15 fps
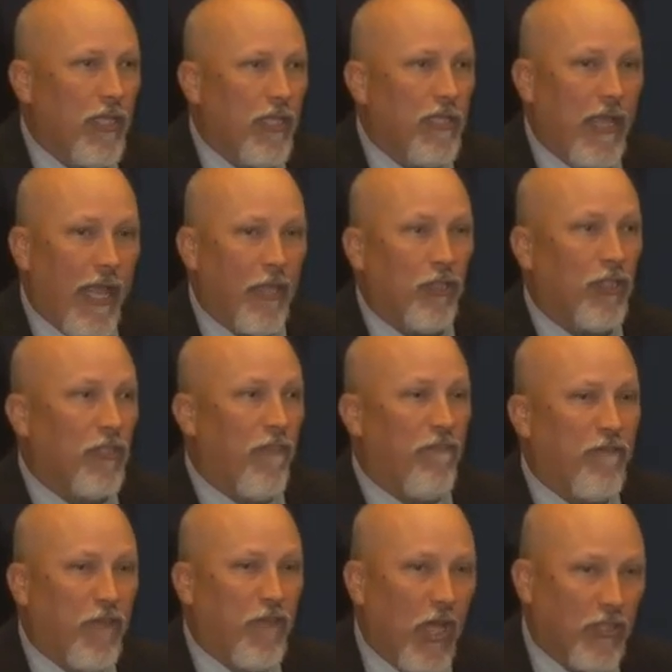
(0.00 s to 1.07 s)
these agents
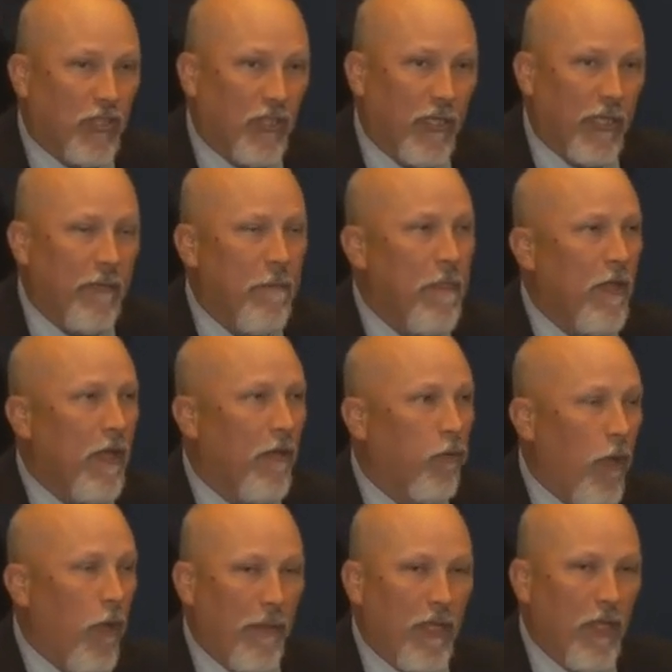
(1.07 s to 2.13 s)
falsely of
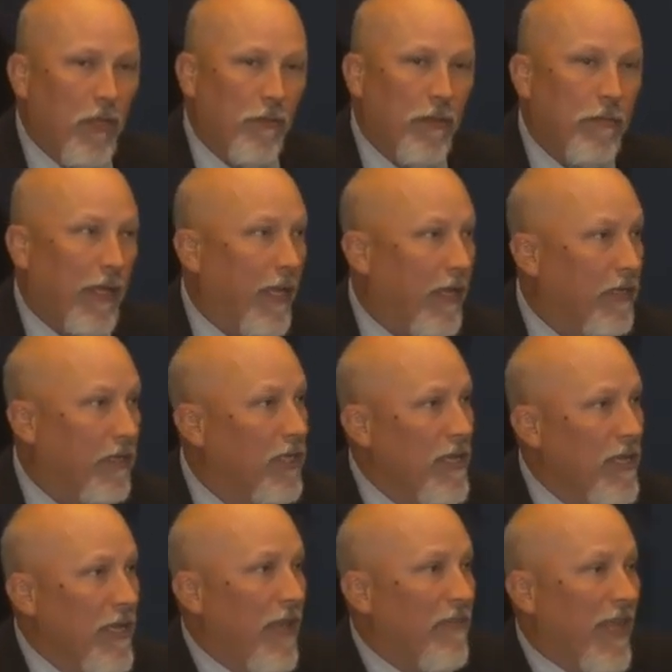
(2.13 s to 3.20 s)
whipping human beings.
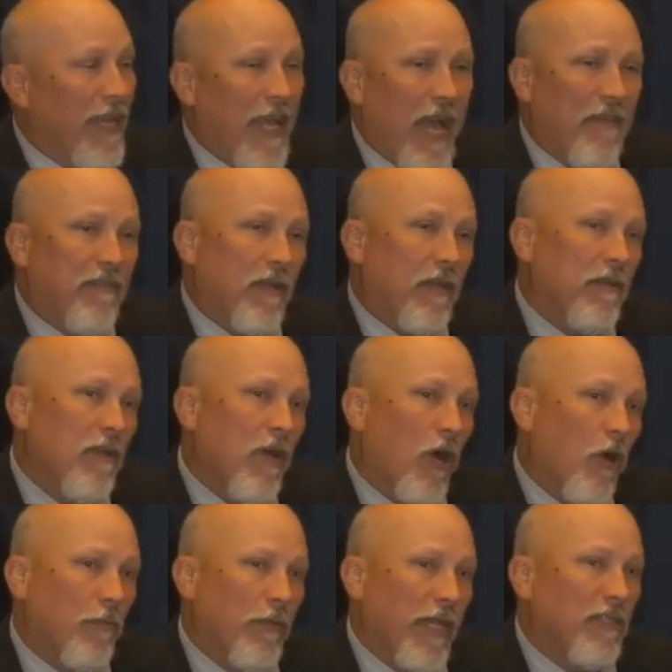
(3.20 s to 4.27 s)
And then to have the
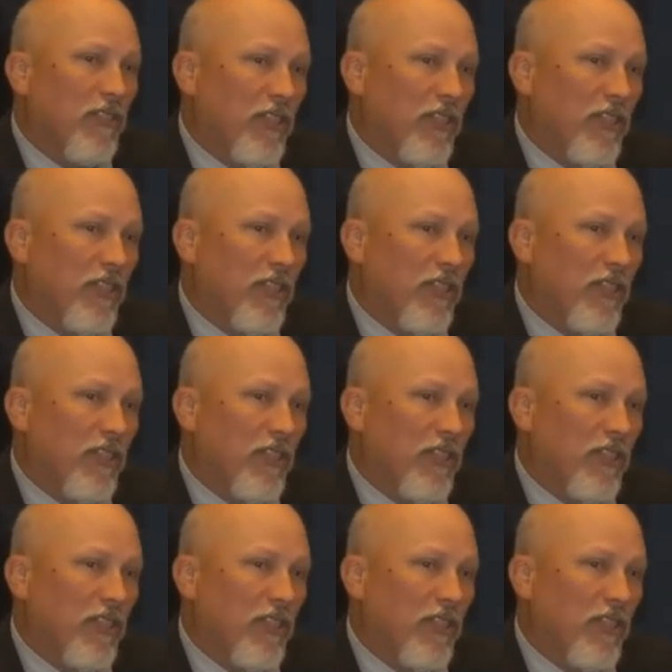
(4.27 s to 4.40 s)
Homeland